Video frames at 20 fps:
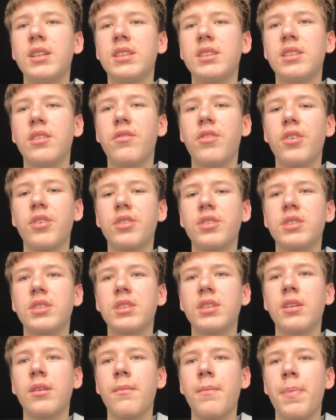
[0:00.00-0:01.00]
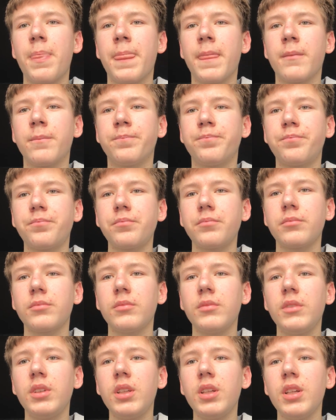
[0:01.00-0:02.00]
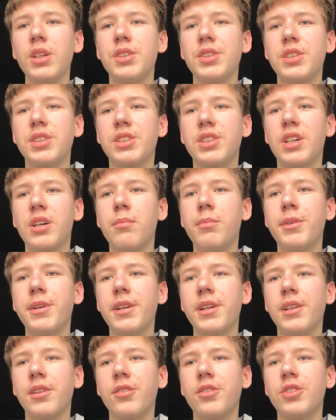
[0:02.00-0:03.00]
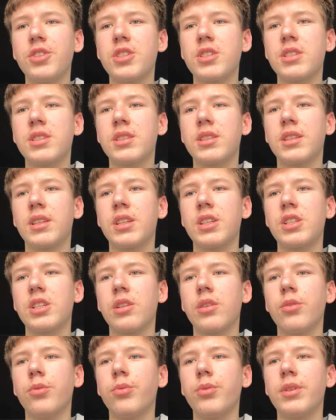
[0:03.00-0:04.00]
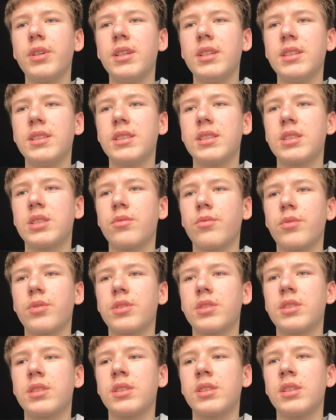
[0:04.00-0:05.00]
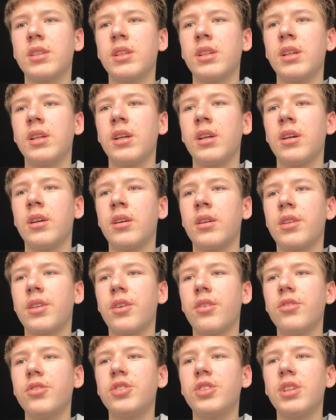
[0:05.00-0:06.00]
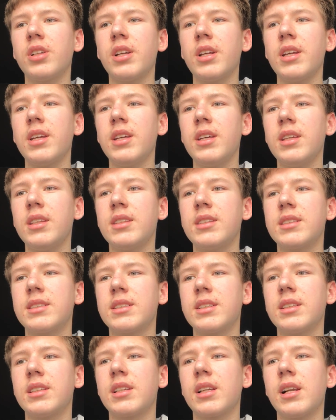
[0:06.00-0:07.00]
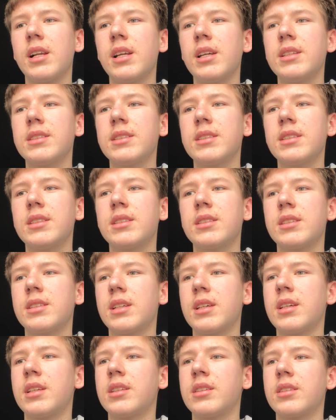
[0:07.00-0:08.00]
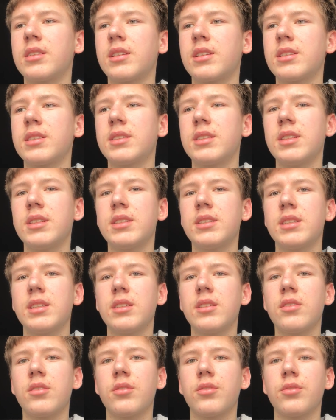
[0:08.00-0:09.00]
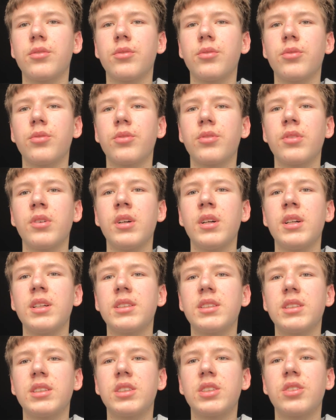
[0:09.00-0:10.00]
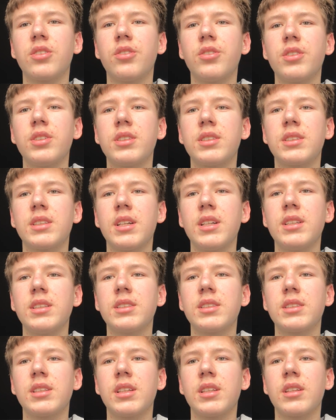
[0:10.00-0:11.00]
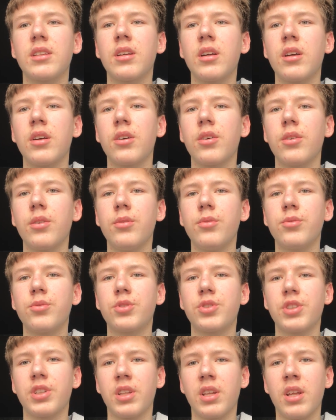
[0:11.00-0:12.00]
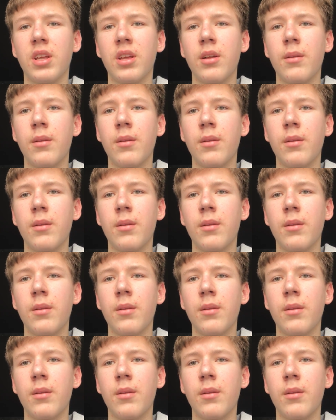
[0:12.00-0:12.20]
the first the strawberry launchers technology this was treasury decentralized and resistant to censorship says inclusion.